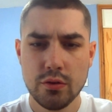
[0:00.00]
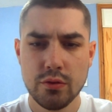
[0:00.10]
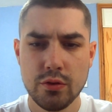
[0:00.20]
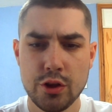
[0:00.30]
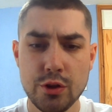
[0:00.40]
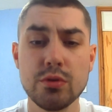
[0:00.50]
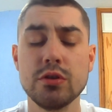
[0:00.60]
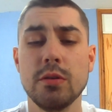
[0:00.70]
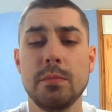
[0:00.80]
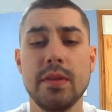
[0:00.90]
a new
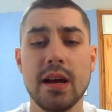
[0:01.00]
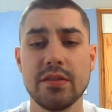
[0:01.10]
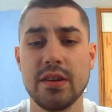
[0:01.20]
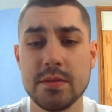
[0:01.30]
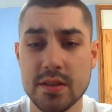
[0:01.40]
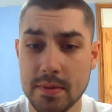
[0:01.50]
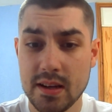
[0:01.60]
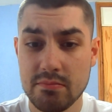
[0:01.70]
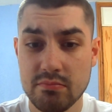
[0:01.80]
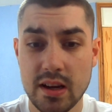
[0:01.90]
club that seems to
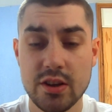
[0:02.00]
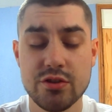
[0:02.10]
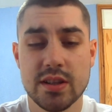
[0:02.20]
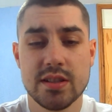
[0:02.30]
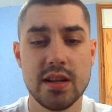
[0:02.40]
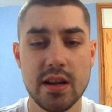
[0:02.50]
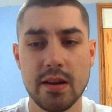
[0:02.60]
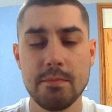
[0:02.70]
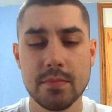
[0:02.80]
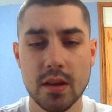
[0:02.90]
be interested in
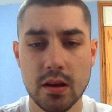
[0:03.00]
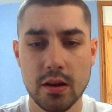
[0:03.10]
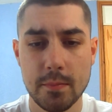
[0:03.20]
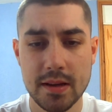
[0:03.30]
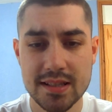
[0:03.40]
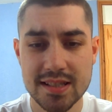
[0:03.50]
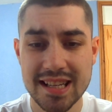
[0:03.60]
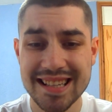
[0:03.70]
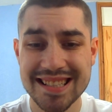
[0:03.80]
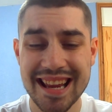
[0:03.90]
him um, is
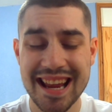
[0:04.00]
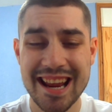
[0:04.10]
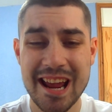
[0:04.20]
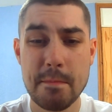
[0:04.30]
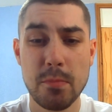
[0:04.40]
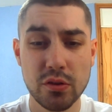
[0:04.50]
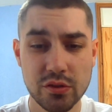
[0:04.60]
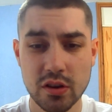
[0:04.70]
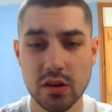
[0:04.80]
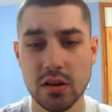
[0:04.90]
CSKA
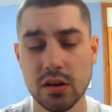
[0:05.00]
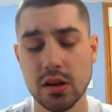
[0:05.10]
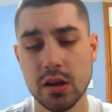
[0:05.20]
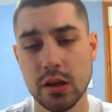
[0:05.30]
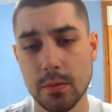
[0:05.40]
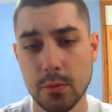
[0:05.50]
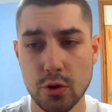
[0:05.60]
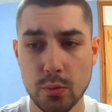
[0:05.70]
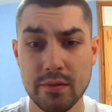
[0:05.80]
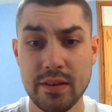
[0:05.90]
Moscow, um,
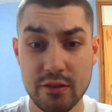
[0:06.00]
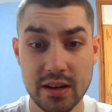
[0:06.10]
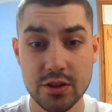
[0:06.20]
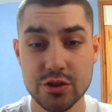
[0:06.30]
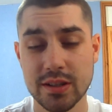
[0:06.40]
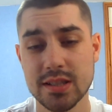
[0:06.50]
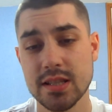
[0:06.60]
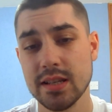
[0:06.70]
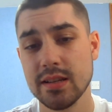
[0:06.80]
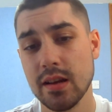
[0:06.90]
who are very
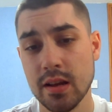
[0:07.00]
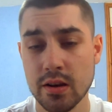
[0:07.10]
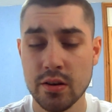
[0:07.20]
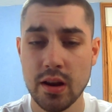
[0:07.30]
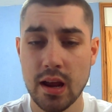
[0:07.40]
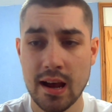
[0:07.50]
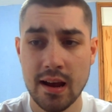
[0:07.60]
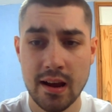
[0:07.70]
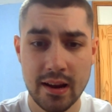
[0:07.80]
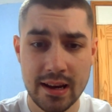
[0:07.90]
interested and
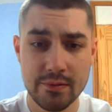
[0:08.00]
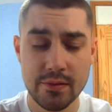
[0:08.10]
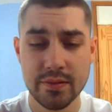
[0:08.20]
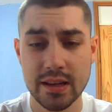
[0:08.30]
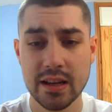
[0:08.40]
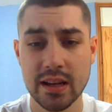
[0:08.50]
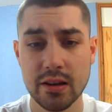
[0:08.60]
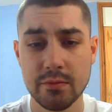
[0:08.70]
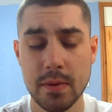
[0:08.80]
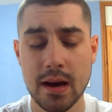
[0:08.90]
are even thinking
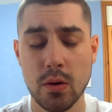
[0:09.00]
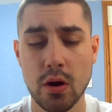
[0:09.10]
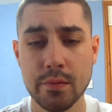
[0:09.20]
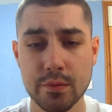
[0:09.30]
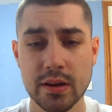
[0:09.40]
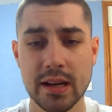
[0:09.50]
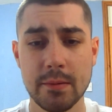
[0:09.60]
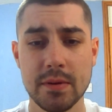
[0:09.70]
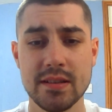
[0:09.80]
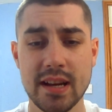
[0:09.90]
about offering
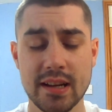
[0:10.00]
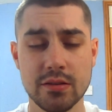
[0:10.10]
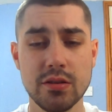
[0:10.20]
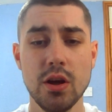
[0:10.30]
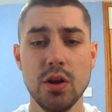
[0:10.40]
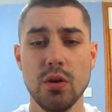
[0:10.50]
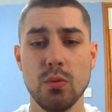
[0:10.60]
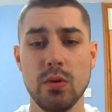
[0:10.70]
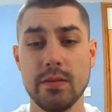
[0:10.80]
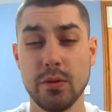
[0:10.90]
him a deal
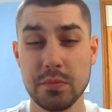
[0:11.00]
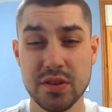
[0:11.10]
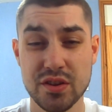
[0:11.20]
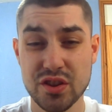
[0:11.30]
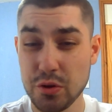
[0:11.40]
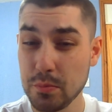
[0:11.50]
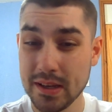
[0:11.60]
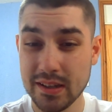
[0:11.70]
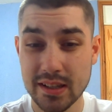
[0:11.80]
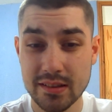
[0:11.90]
worth up to two
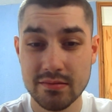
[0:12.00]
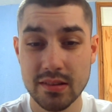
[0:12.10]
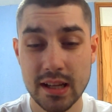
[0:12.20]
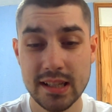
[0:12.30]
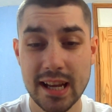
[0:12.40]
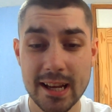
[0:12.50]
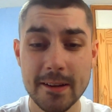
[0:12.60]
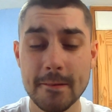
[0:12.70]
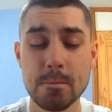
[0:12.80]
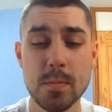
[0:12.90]
million a
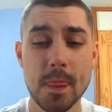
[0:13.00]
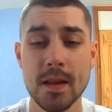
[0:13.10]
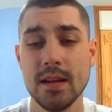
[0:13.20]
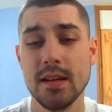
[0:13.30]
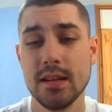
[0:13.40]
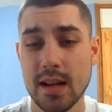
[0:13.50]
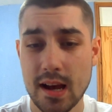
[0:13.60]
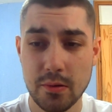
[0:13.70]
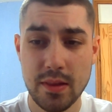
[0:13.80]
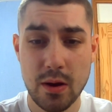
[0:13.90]
year.
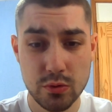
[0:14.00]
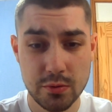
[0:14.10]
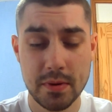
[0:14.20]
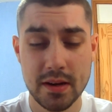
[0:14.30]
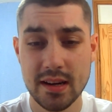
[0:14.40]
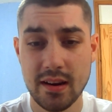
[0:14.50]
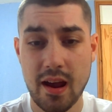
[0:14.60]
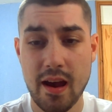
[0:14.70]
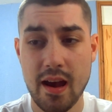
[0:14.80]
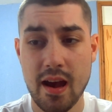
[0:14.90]
Now that would be
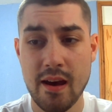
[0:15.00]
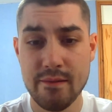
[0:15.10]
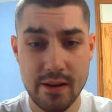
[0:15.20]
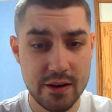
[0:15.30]
a very